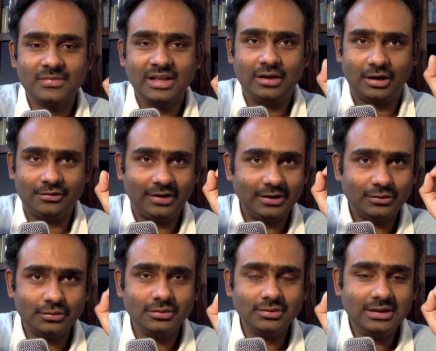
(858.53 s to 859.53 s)
Now if I
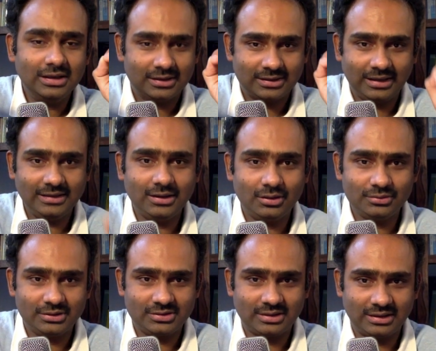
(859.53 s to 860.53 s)
could write down
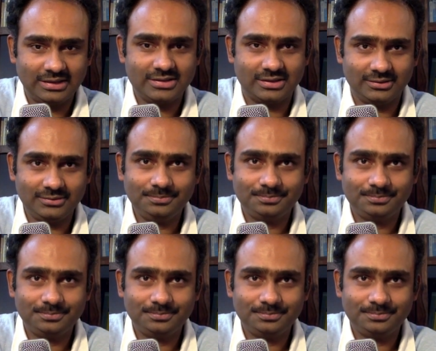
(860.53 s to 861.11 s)
this relation